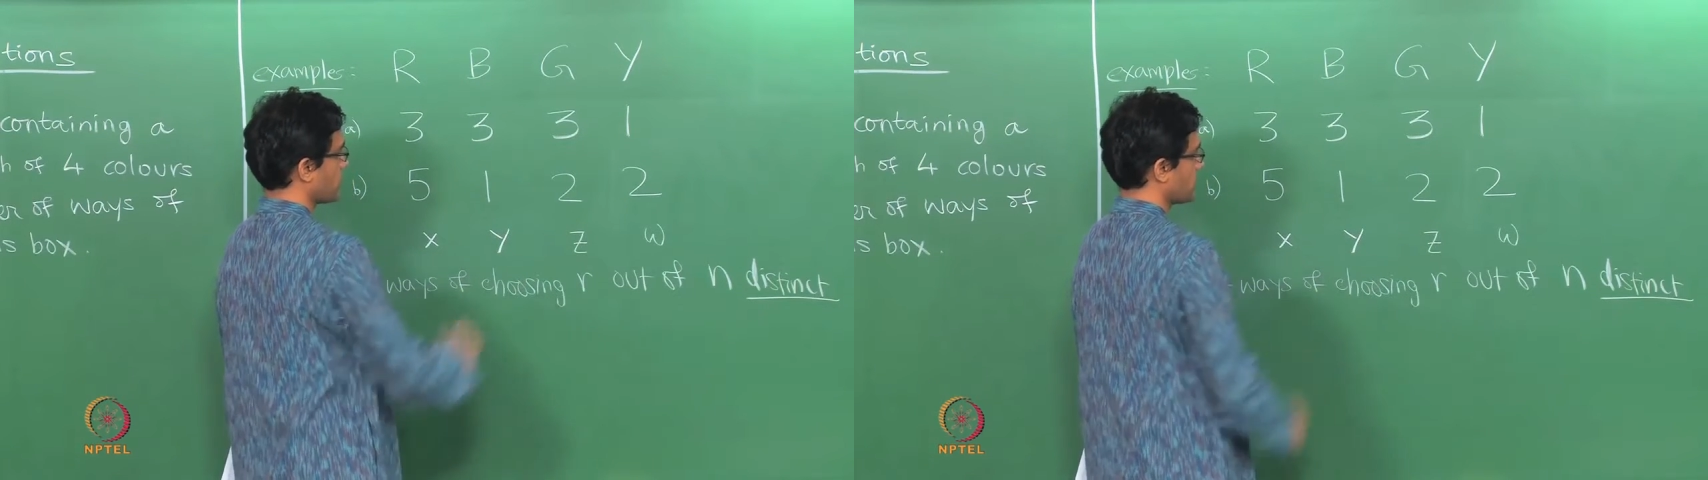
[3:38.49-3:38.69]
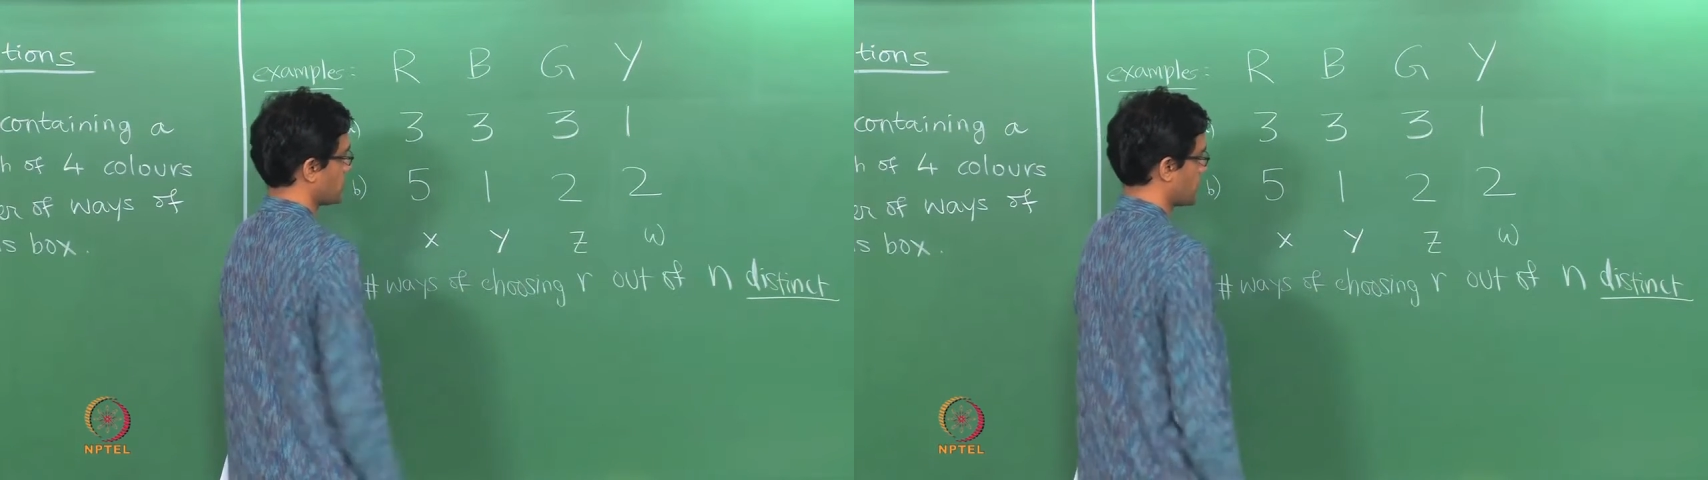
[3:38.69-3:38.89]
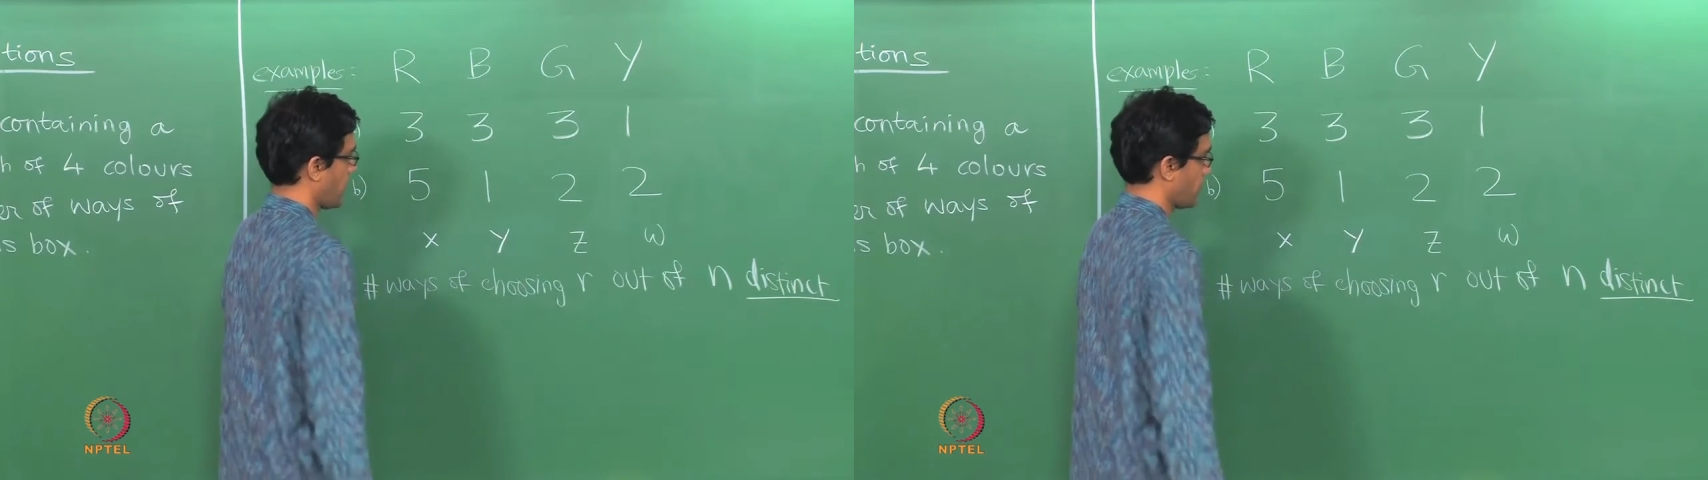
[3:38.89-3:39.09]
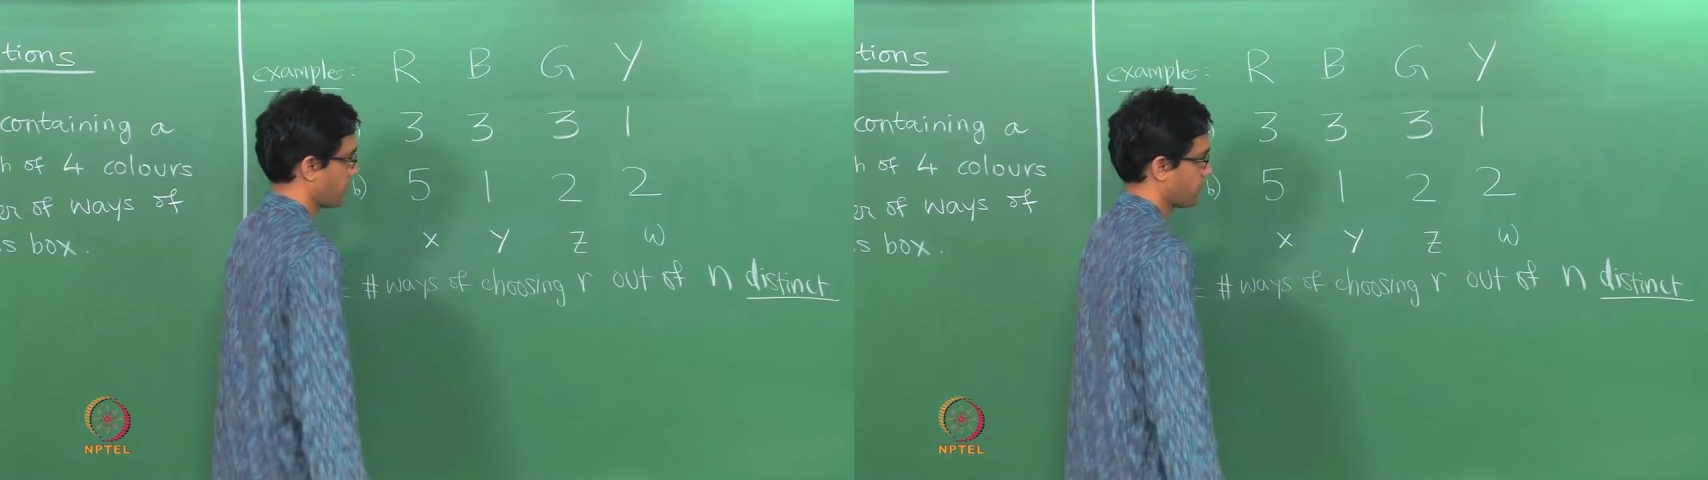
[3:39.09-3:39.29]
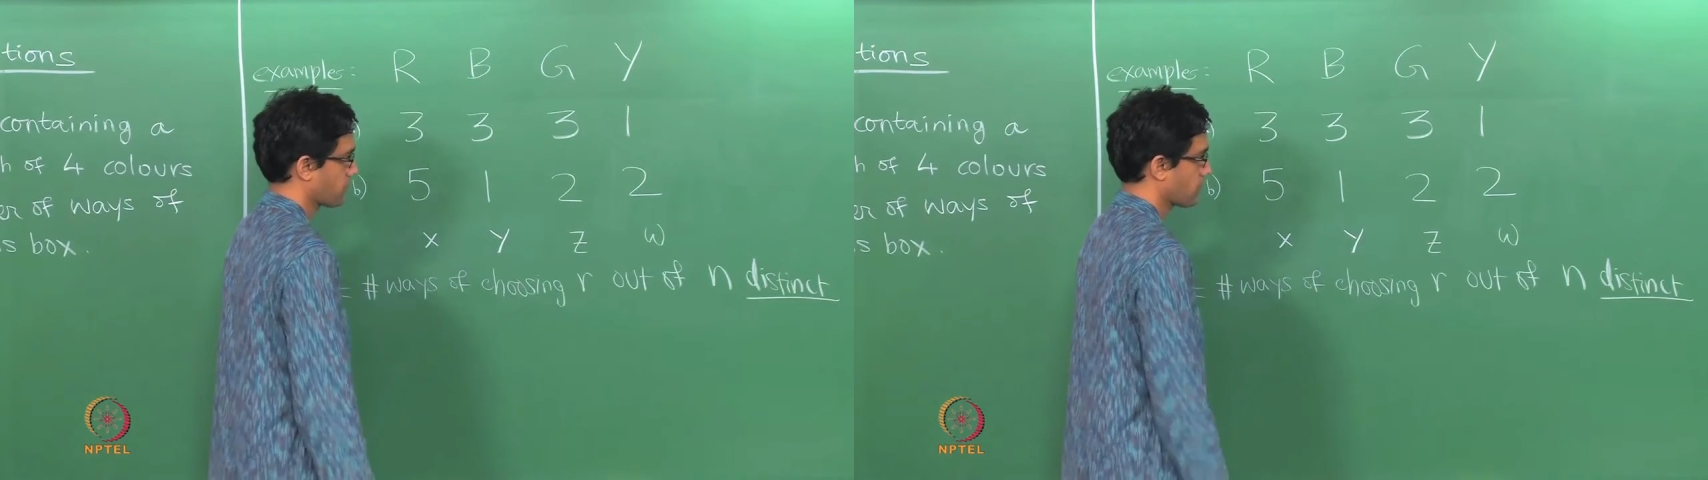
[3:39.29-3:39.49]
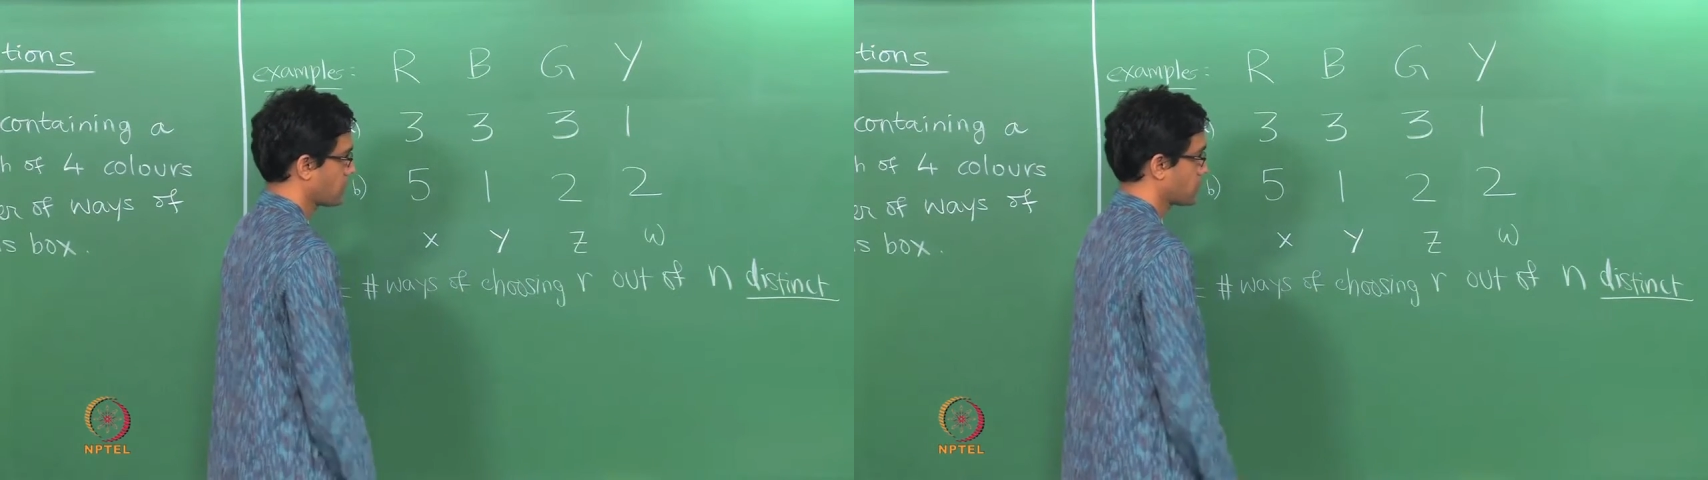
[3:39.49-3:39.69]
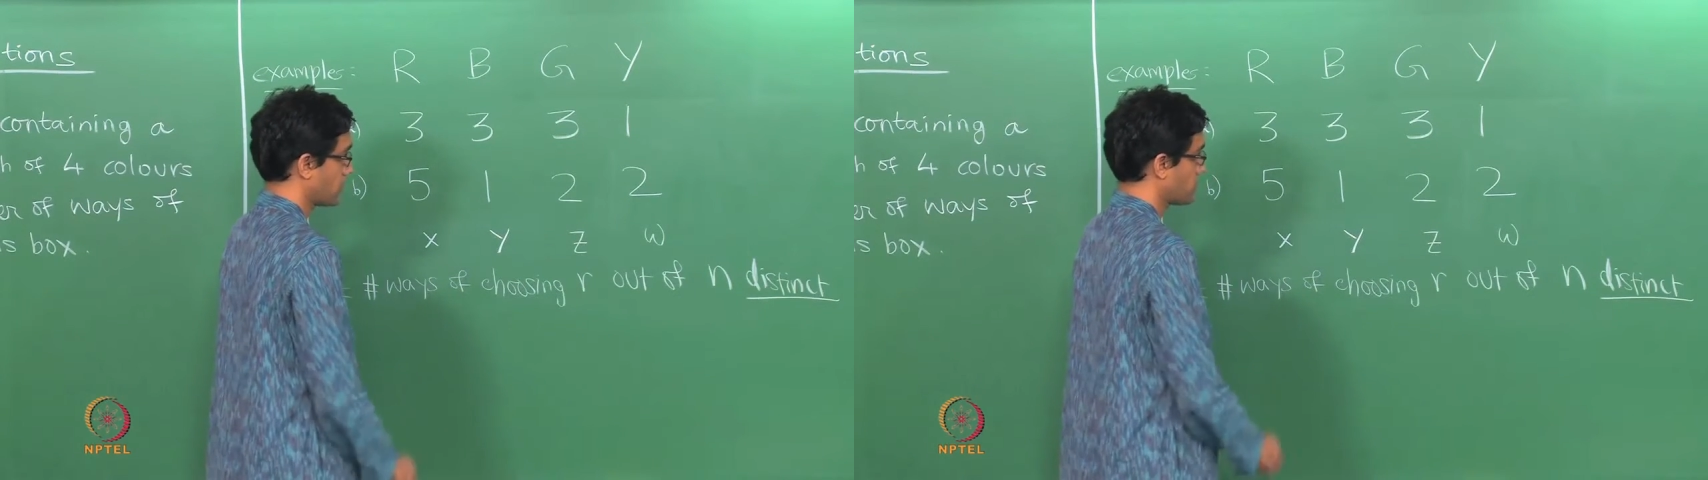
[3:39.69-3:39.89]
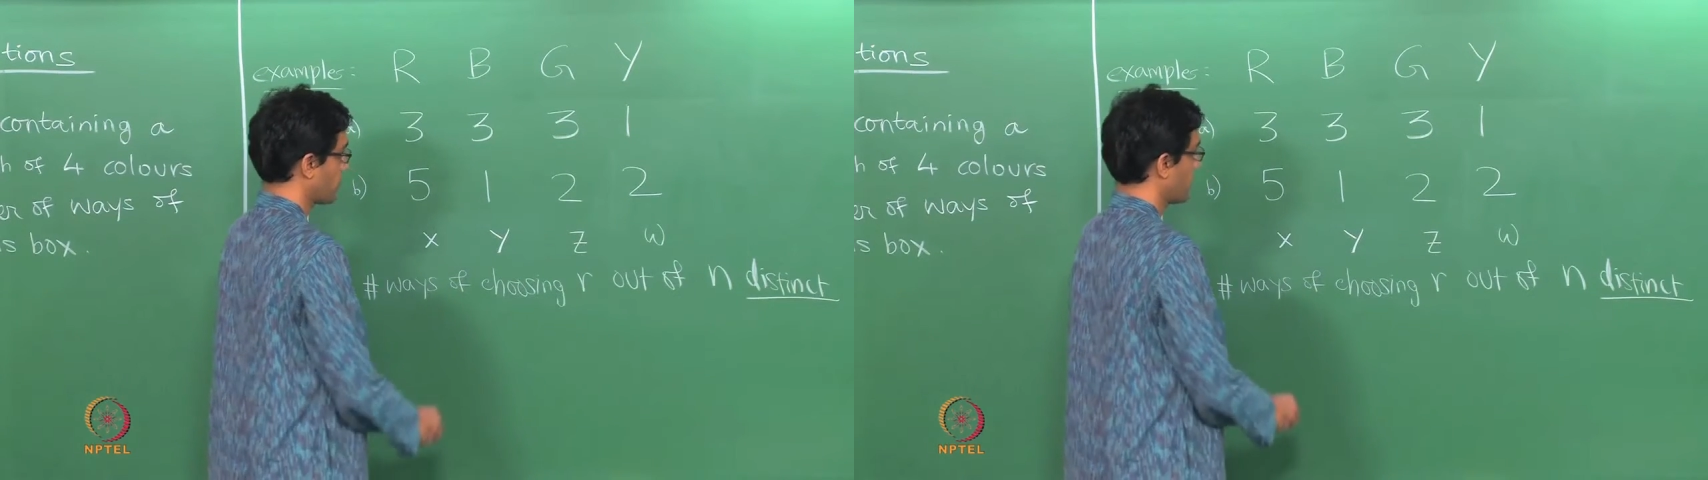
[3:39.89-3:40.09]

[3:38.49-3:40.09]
is 10. So observe